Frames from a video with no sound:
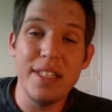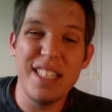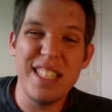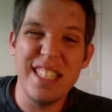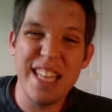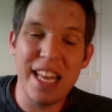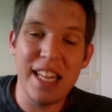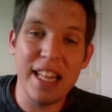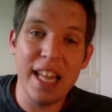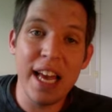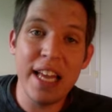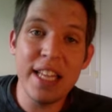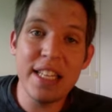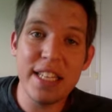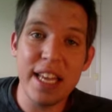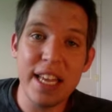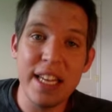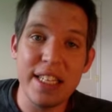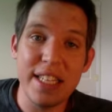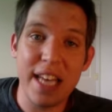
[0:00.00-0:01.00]
deadlines
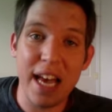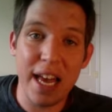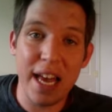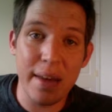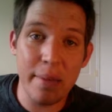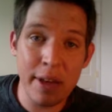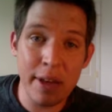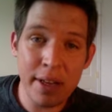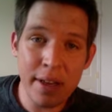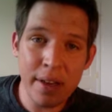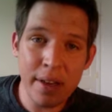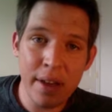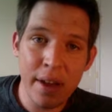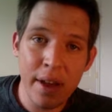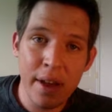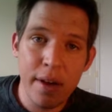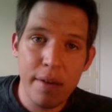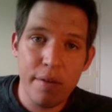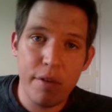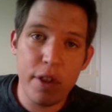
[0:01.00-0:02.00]
and timing
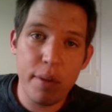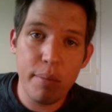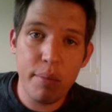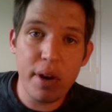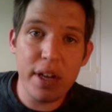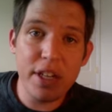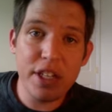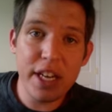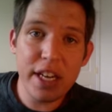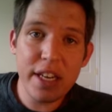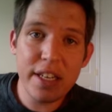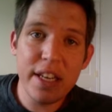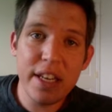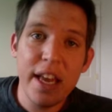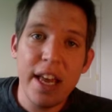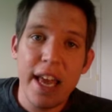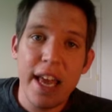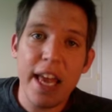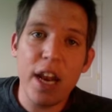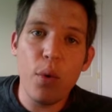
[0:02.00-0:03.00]
for the project
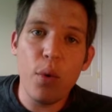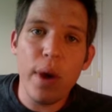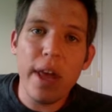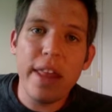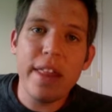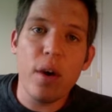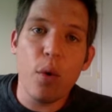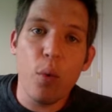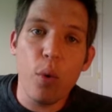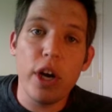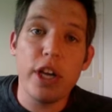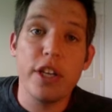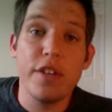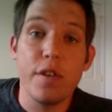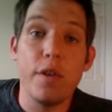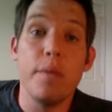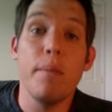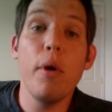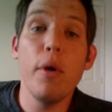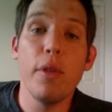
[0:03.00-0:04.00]
in a way that works
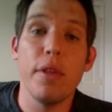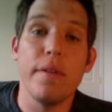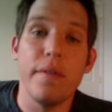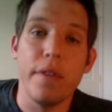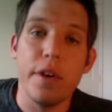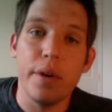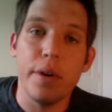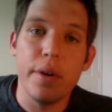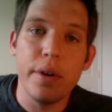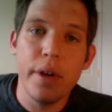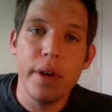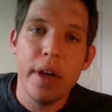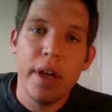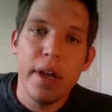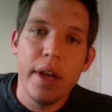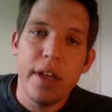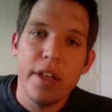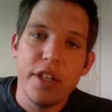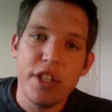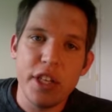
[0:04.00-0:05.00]
for both of you.
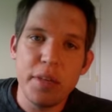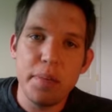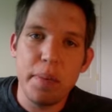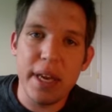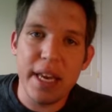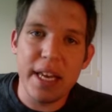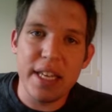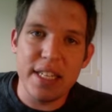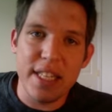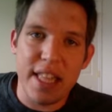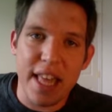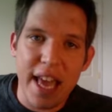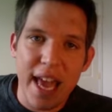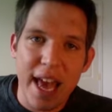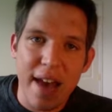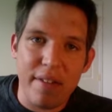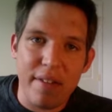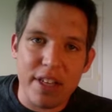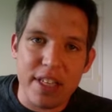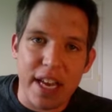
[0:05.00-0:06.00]
Just because they
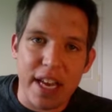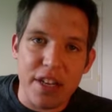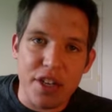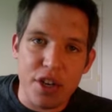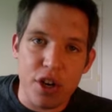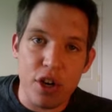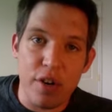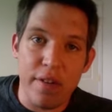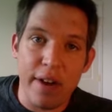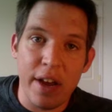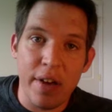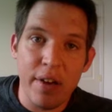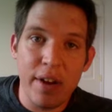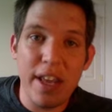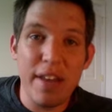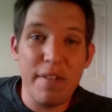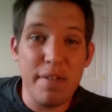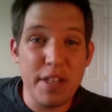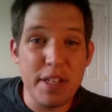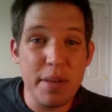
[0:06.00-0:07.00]
have a tight turnaround,
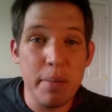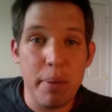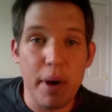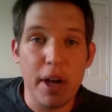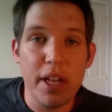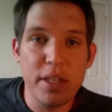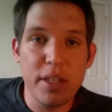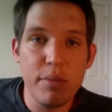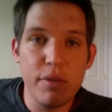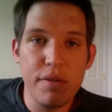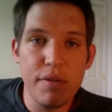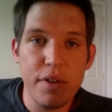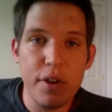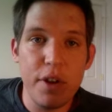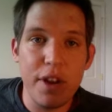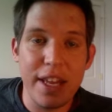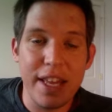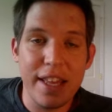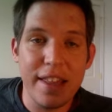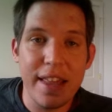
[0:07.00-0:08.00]
if it's impossible for you
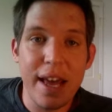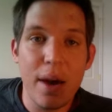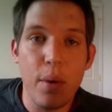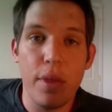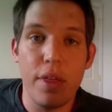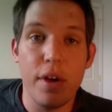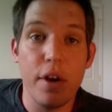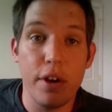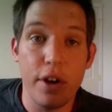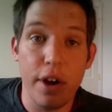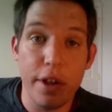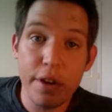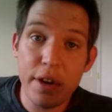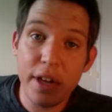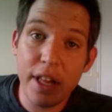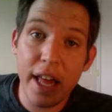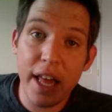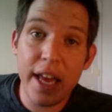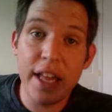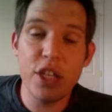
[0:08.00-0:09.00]
to get that with all your other
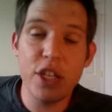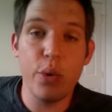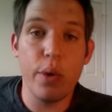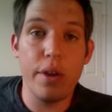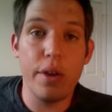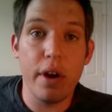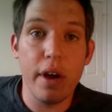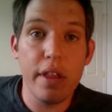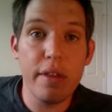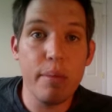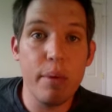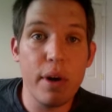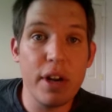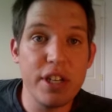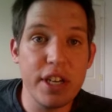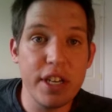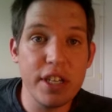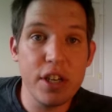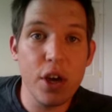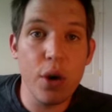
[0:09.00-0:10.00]
clients or with your other
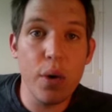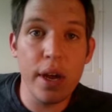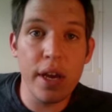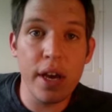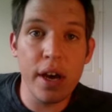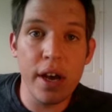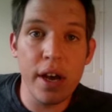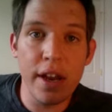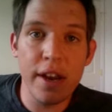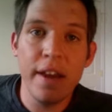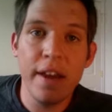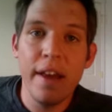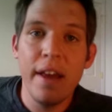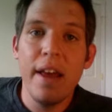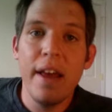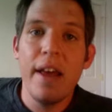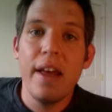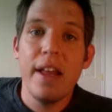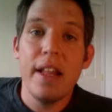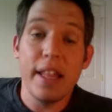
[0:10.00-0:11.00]
projects going on,
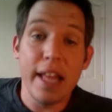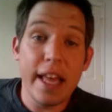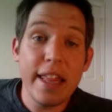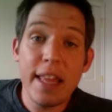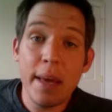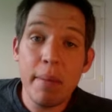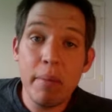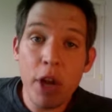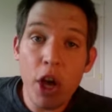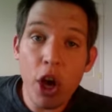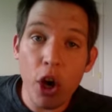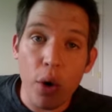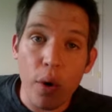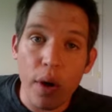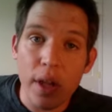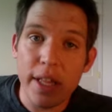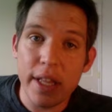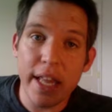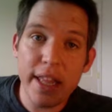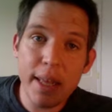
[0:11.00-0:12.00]
let them know.
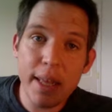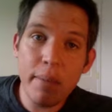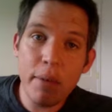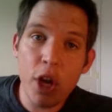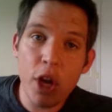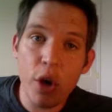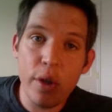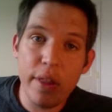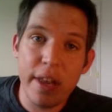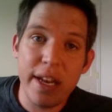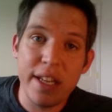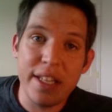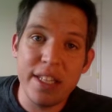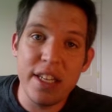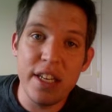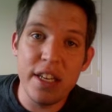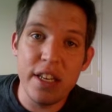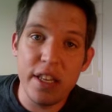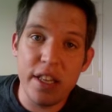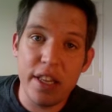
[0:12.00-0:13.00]
Let them know
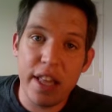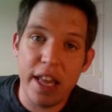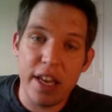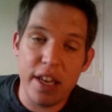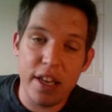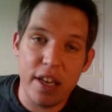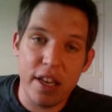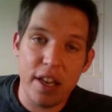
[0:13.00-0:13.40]
that